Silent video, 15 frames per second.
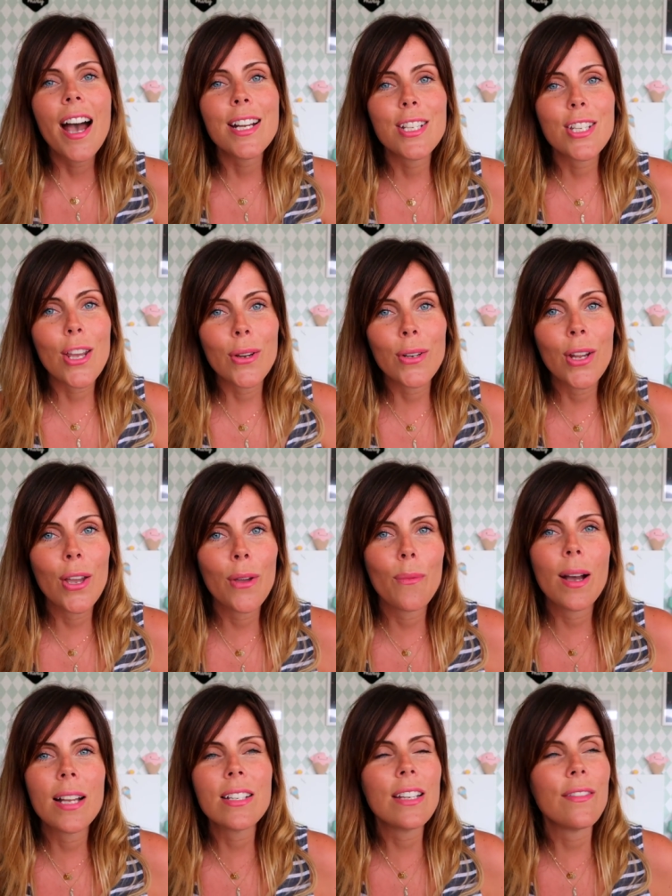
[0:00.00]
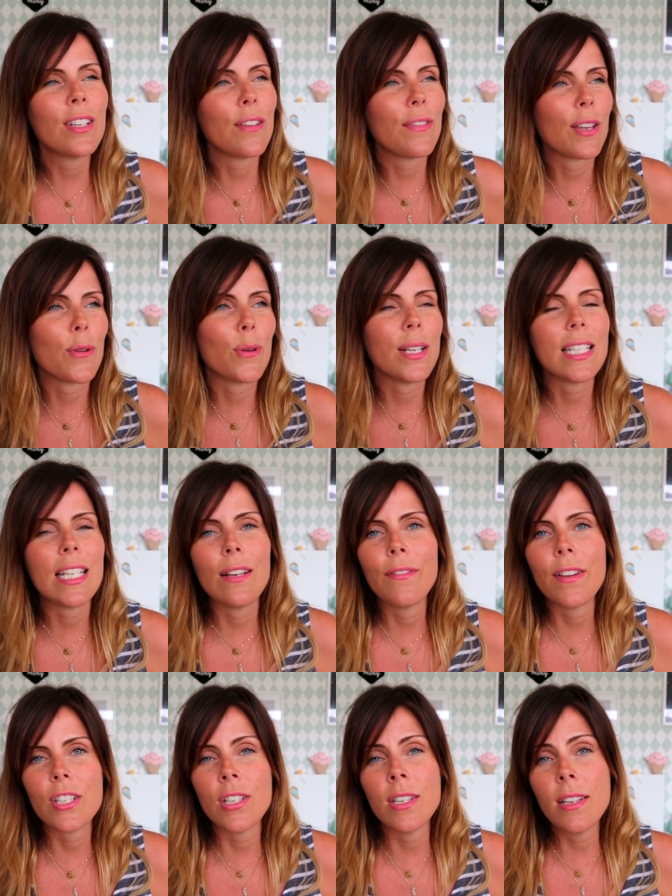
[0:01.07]
I don't know, I don't even know if they call it teen
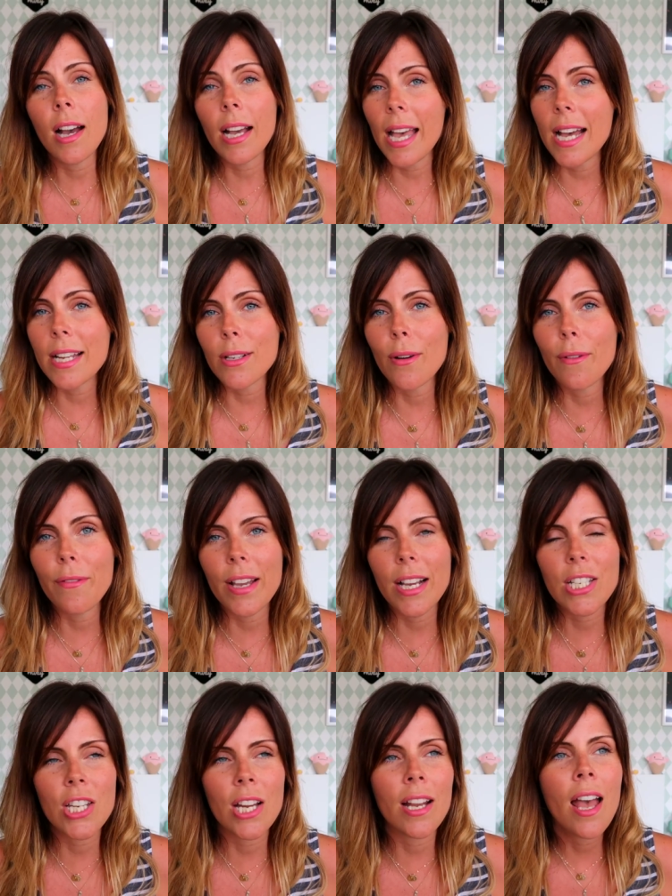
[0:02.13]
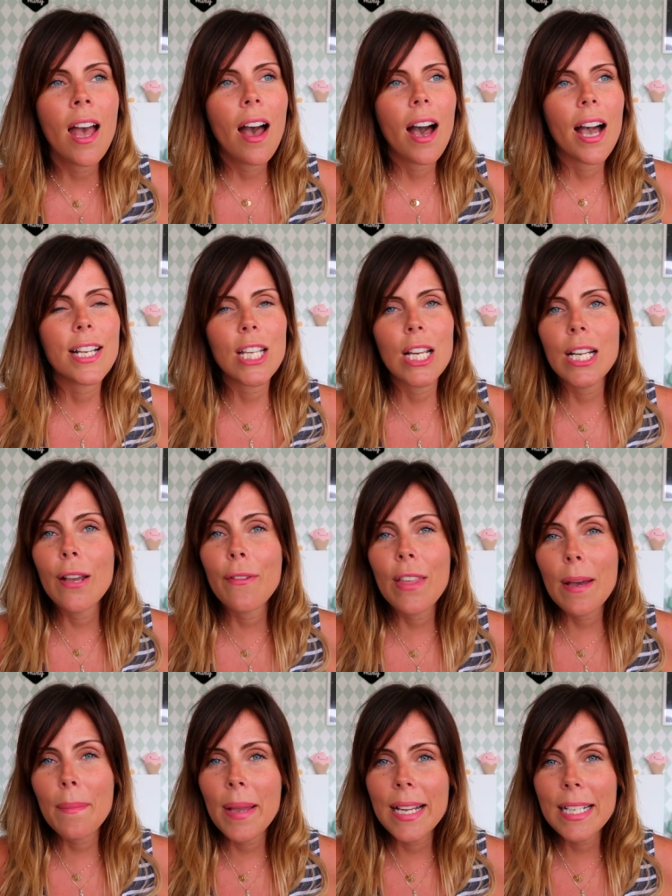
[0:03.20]
fiction, young adult fiction. I don't know if
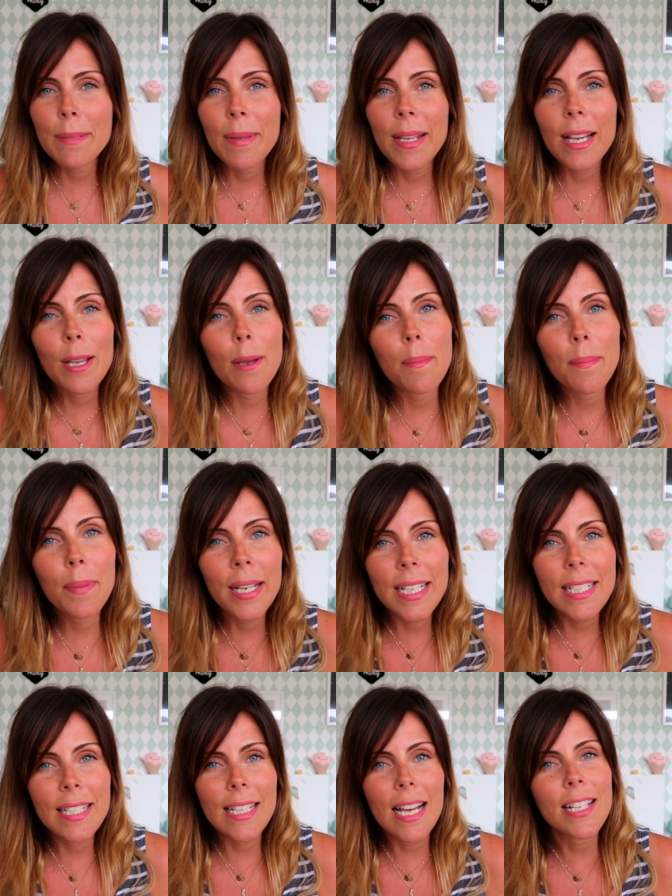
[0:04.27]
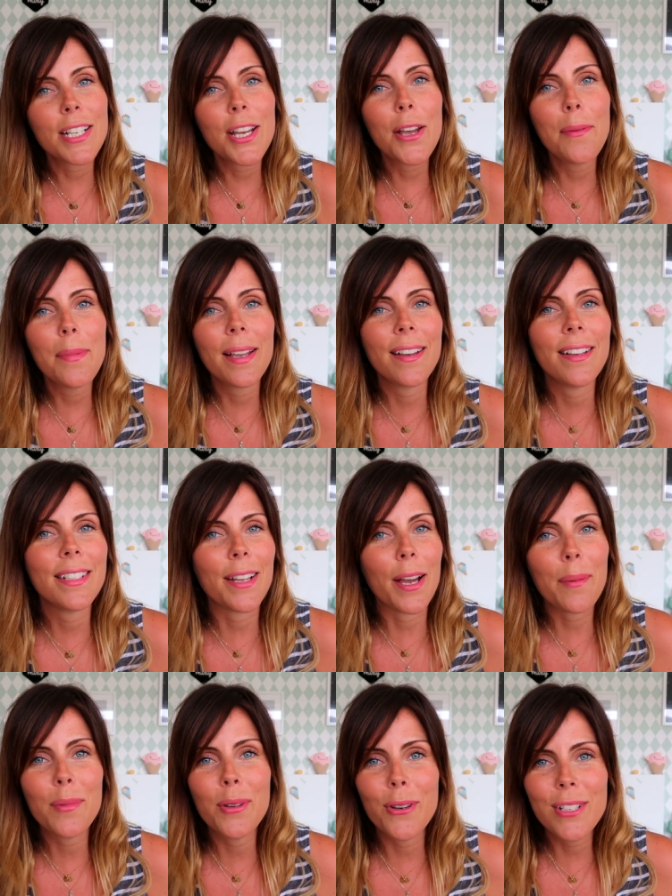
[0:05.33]
that makes me a complete saddo because
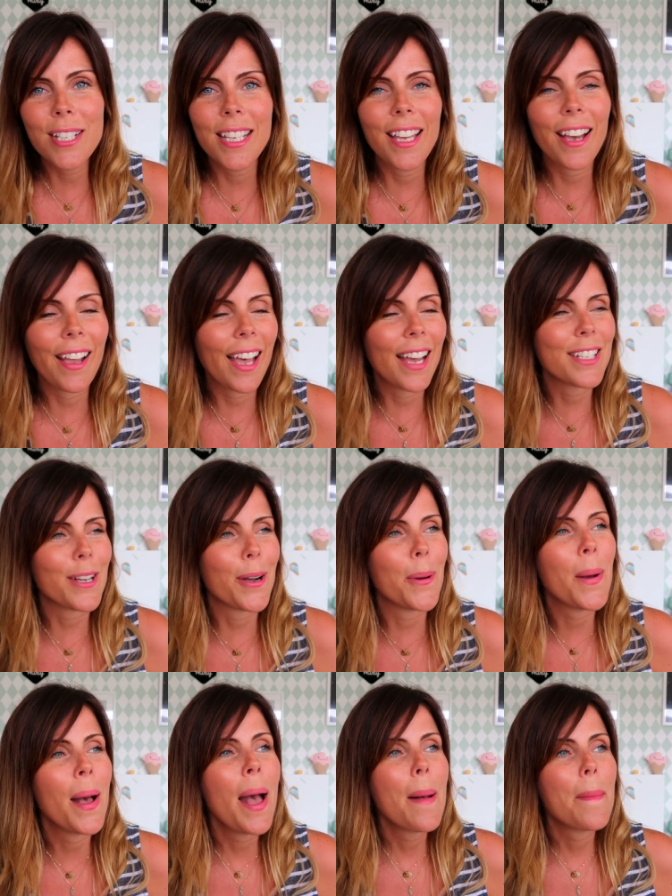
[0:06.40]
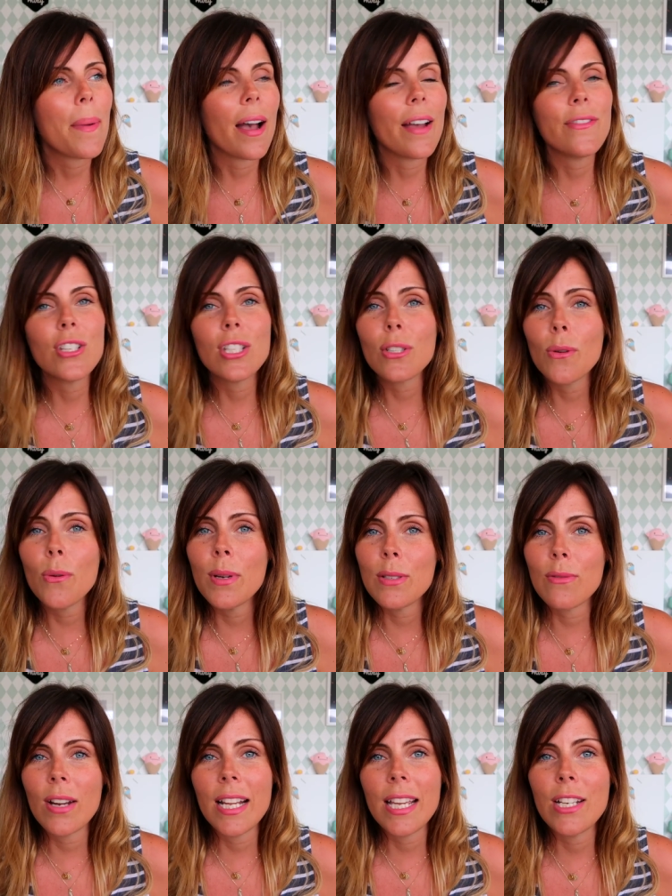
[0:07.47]
I'm not a young adult, but I've just
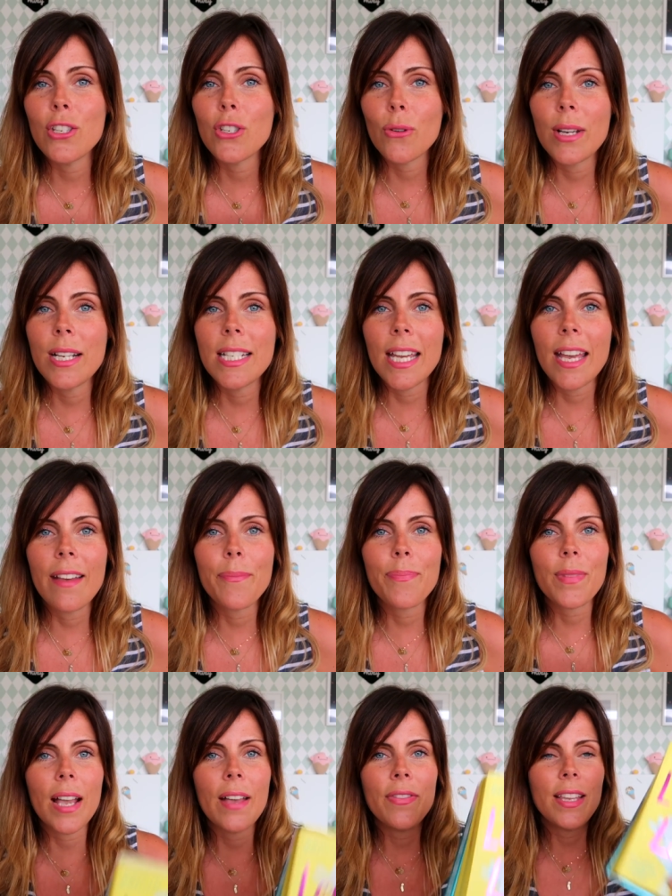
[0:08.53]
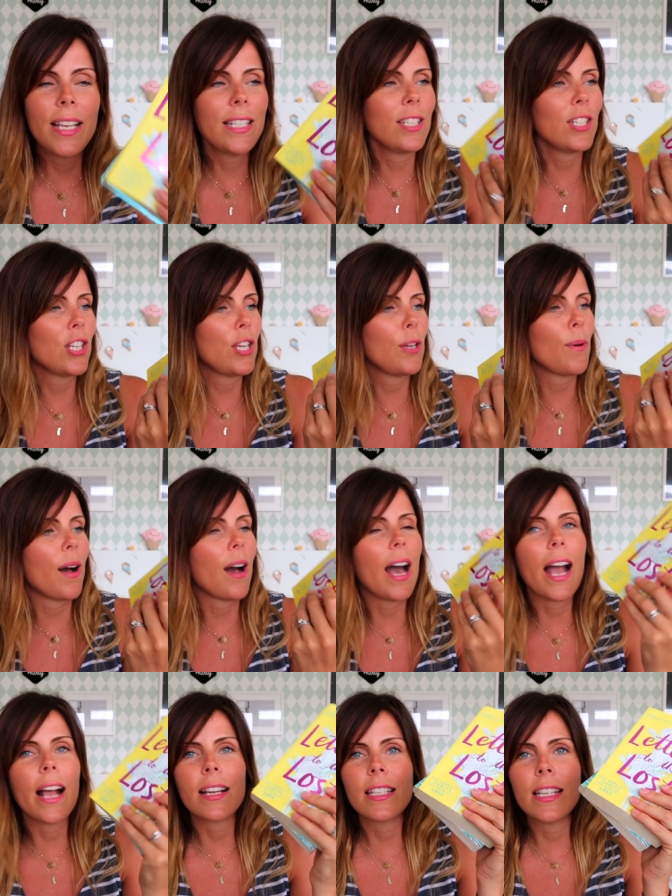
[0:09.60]
always really enjoyed it. And these two are
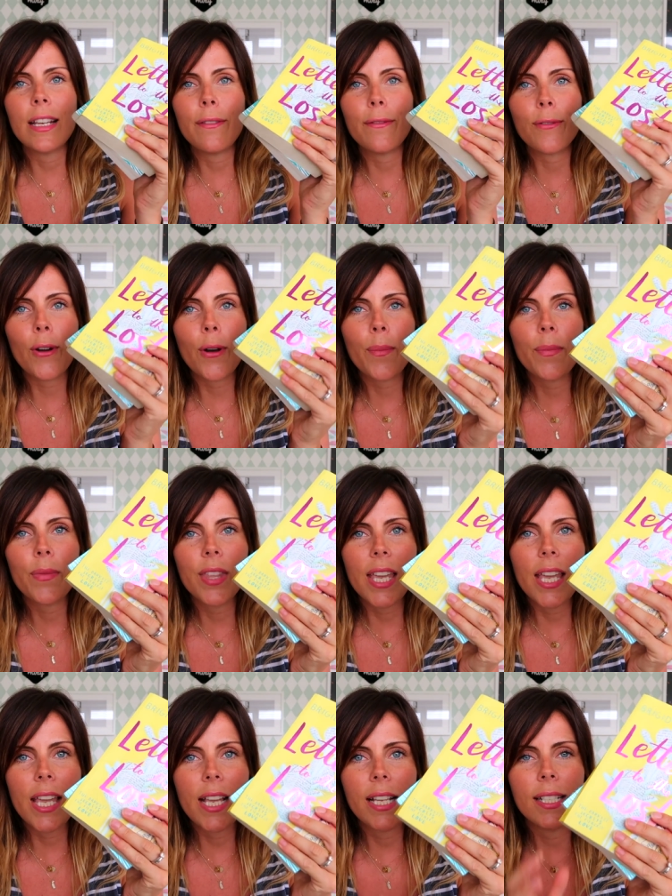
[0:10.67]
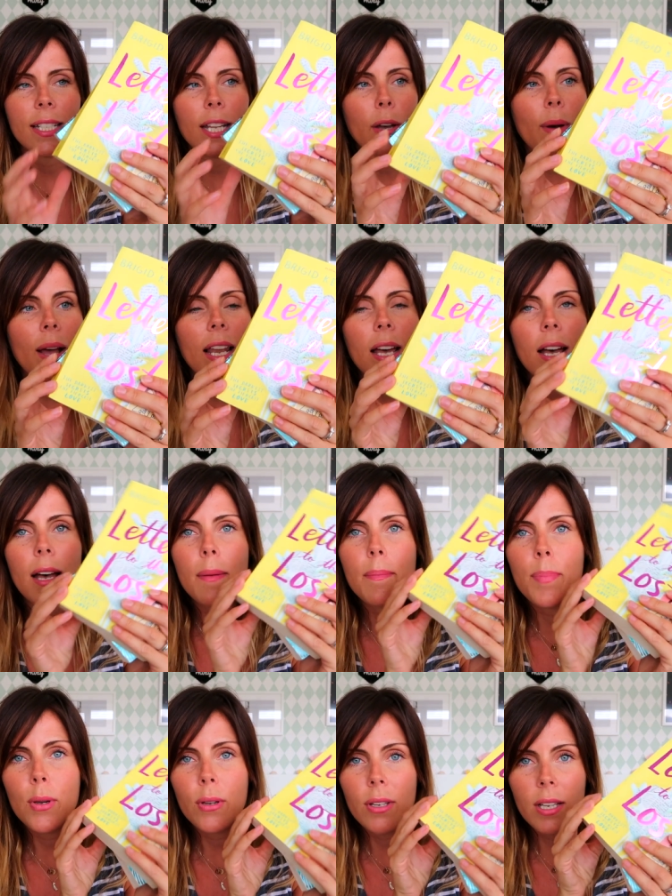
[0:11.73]
actually from the
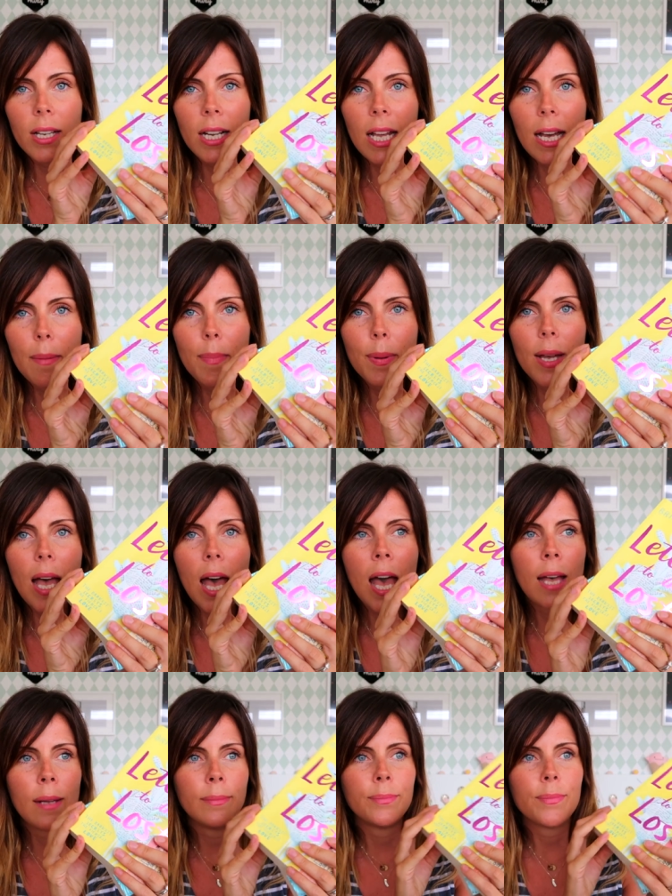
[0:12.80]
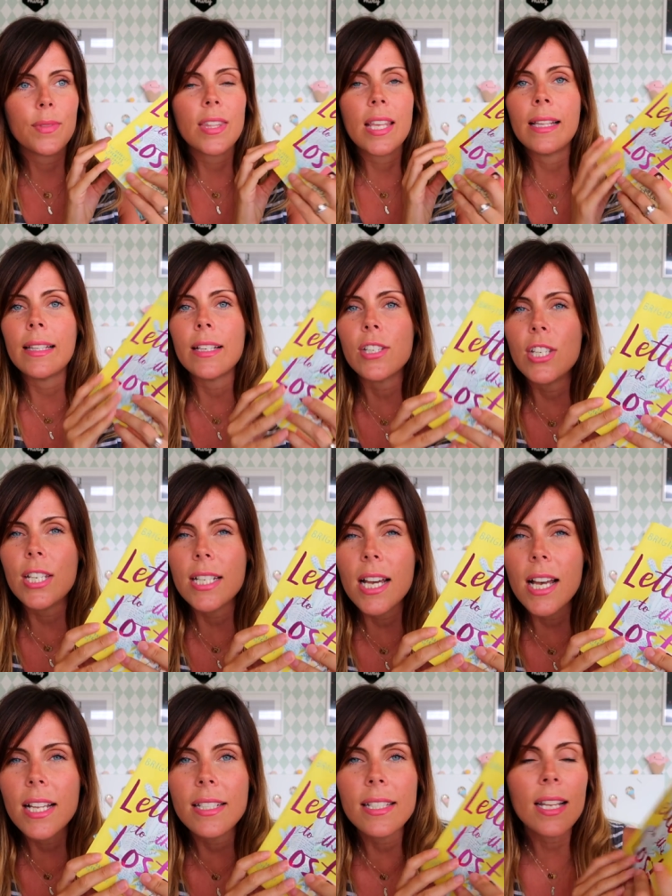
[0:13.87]
Zoella book club um, thing that she
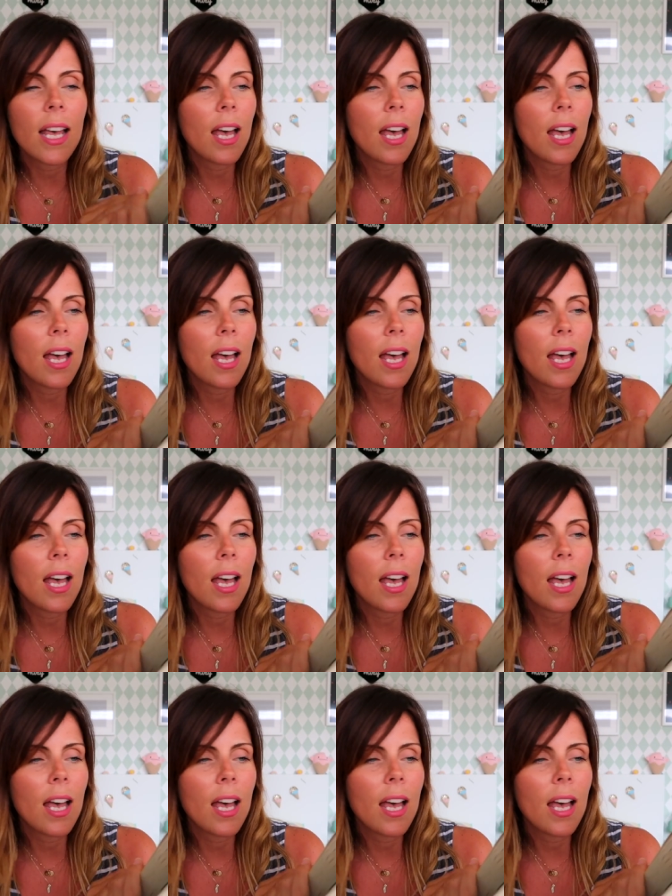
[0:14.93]
does.